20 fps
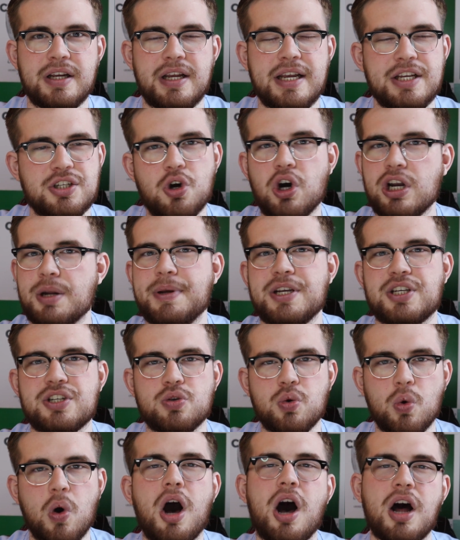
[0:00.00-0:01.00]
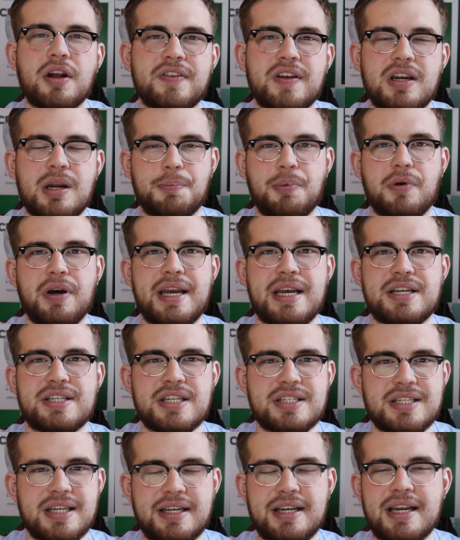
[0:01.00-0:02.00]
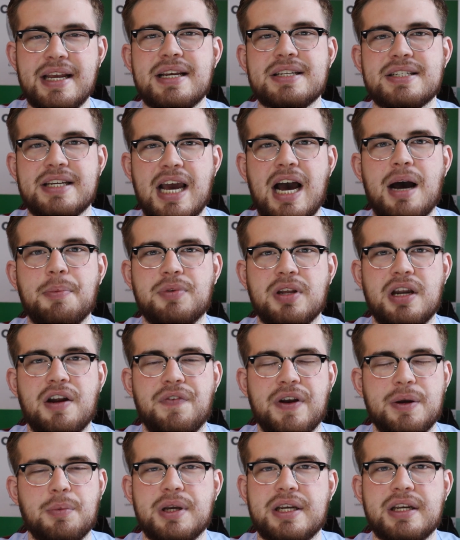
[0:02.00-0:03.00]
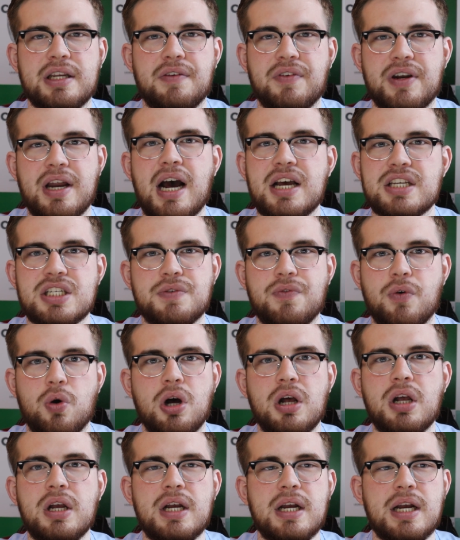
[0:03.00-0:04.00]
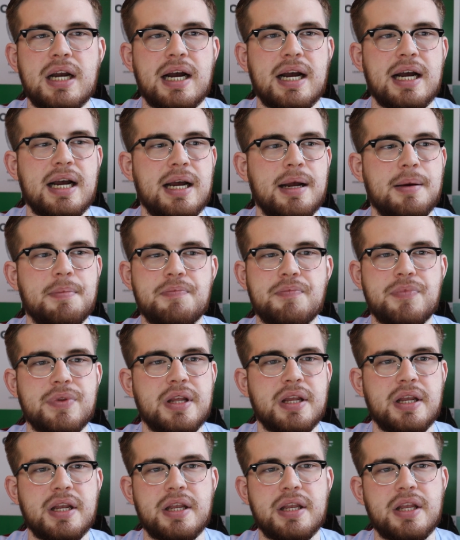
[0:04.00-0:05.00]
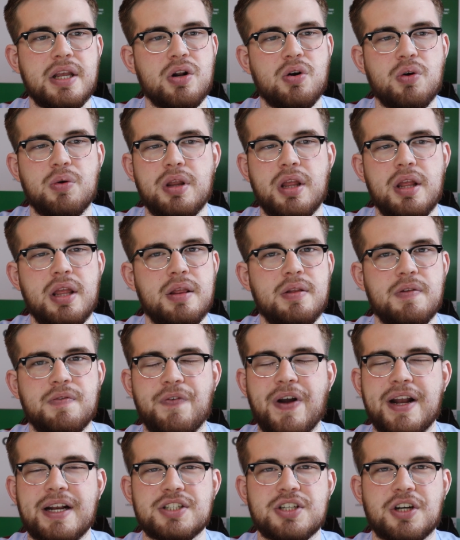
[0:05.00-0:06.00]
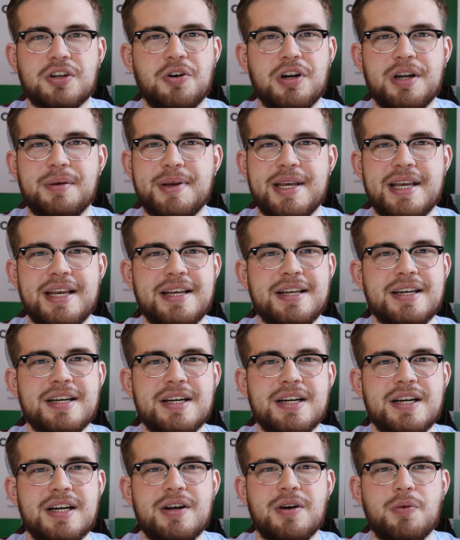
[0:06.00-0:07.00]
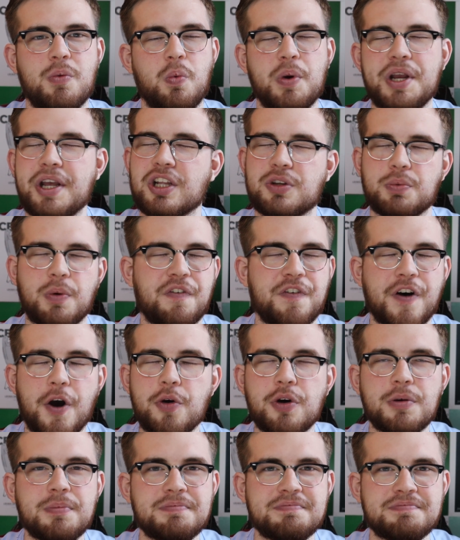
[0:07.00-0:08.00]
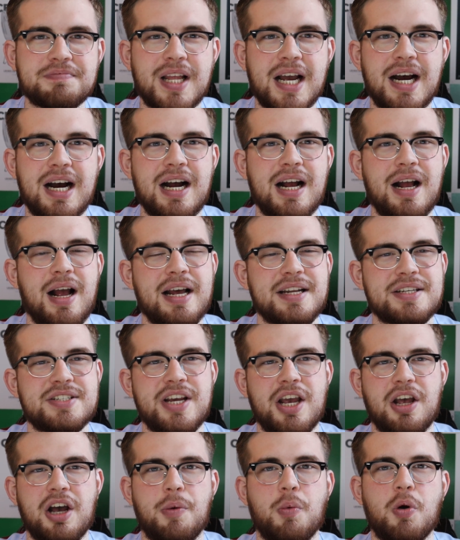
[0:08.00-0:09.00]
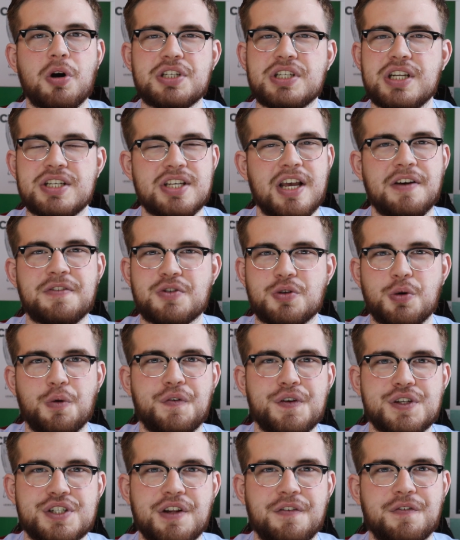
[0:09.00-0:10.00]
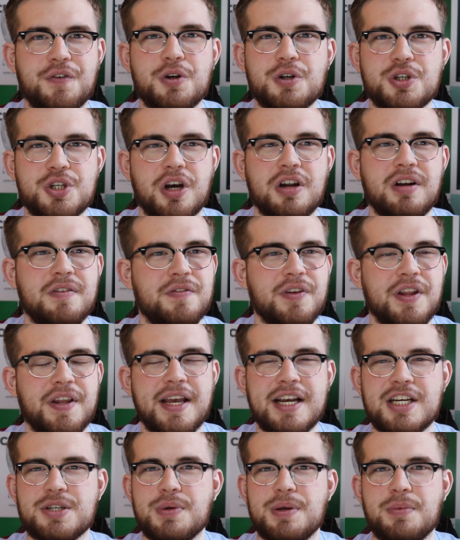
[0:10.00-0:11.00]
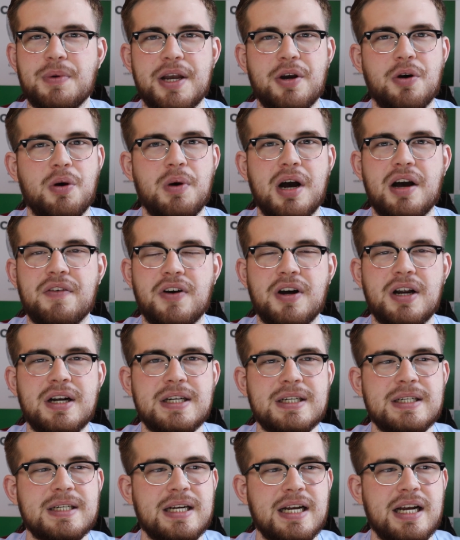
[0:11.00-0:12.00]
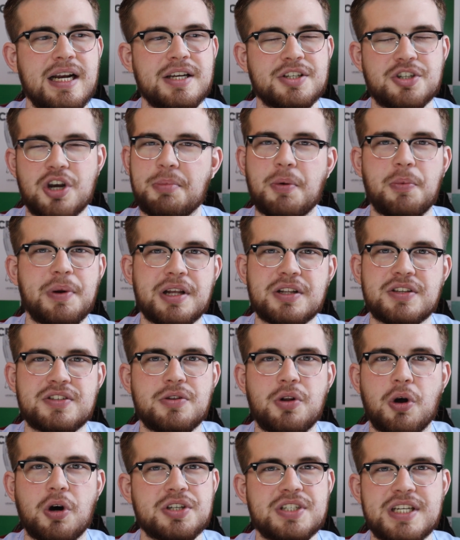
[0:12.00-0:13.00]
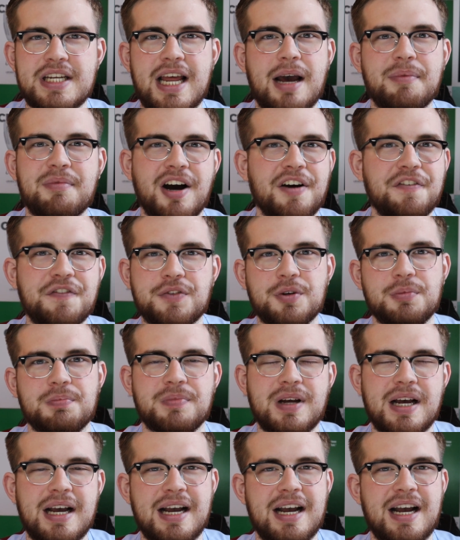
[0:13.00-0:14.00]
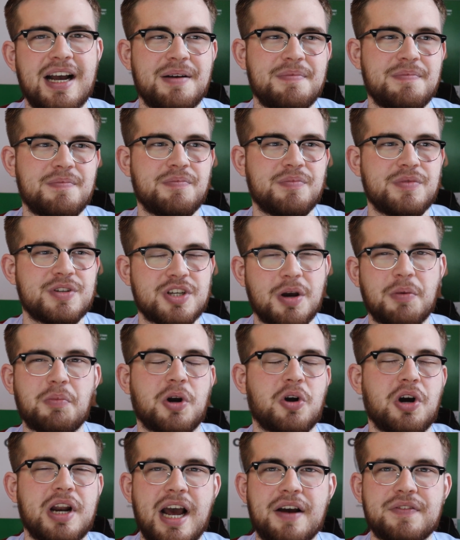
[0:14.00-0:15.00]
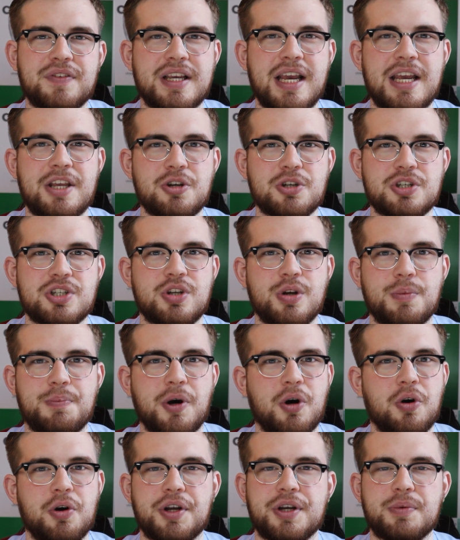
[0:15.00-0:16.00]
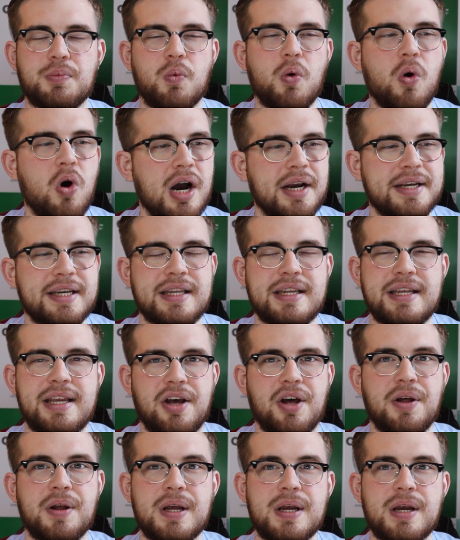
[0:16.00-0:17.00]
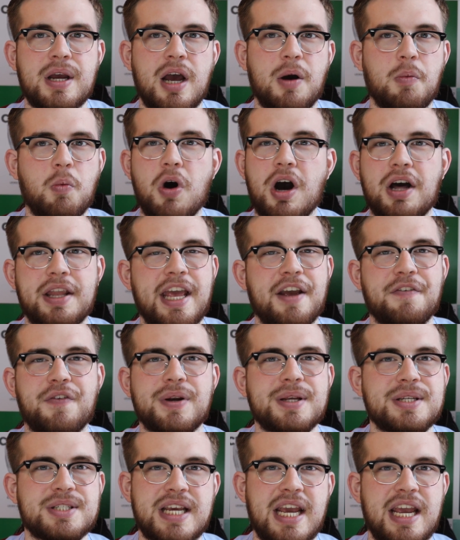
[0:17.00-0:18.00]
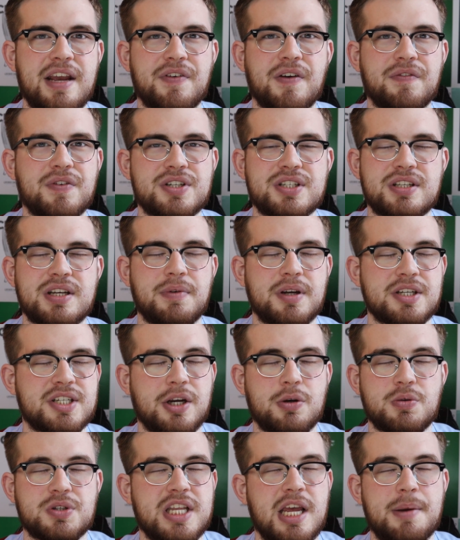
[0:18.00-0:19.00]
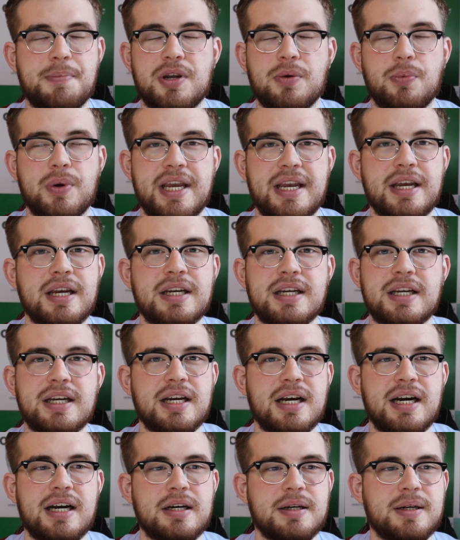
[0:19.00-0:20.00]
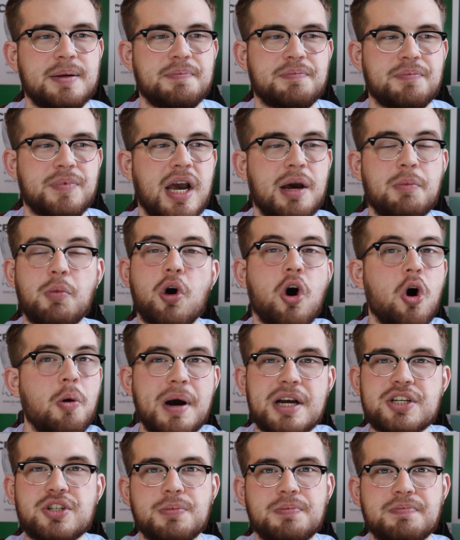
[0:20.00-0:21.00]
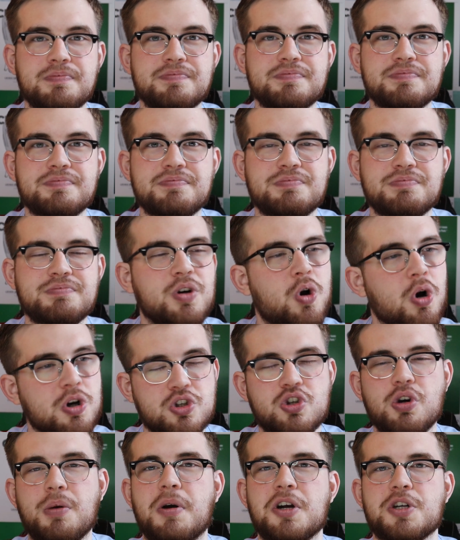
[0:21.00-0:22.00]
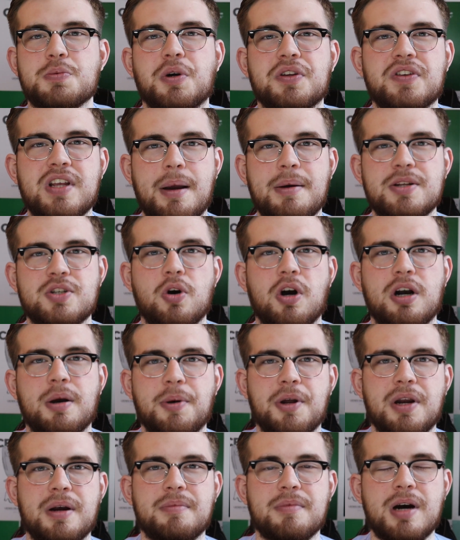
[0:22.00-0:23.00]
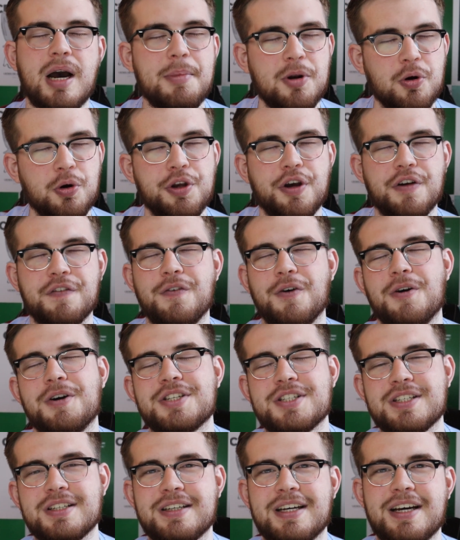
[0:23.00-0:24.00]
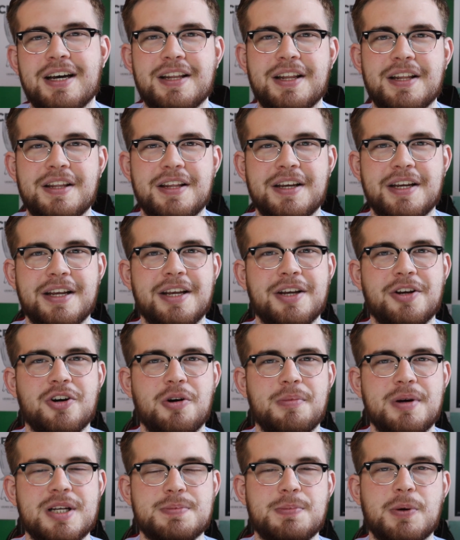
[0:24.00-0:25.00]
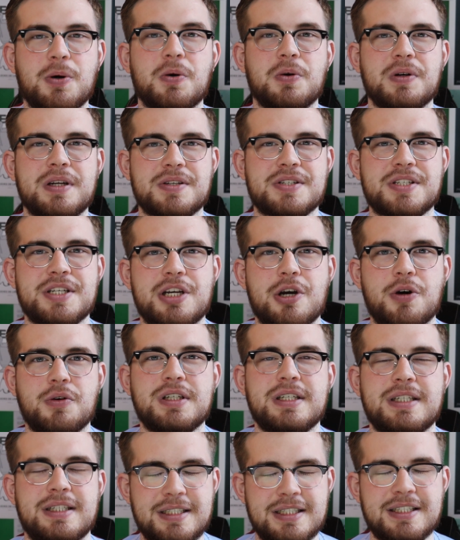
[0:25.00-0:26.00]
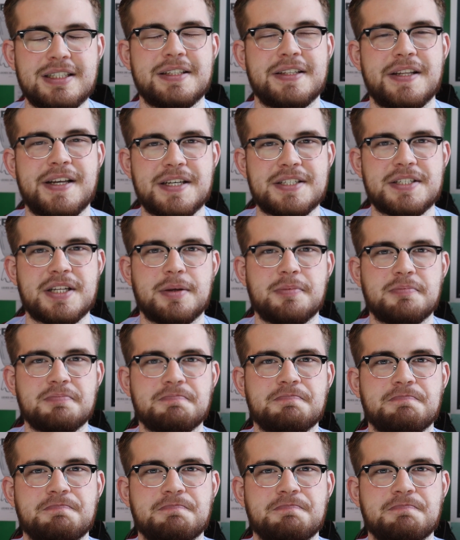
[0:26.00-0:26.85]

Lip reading: He's got to be so hard to replace. He's the greatest captain I think we could ever ask for. You know, things are going to be weird without him, and certainly watching us lift trophies in the future for the next wee while or whatever, it's going to be weird not seeing him lift them. Something we're going to have to get used to, but look, what a career and what an effort he's gave every single step of the way, and we'll all miss him. We've got so much more time to talk about it. Let me know your thoughts in the comments below, and I'll see you next time.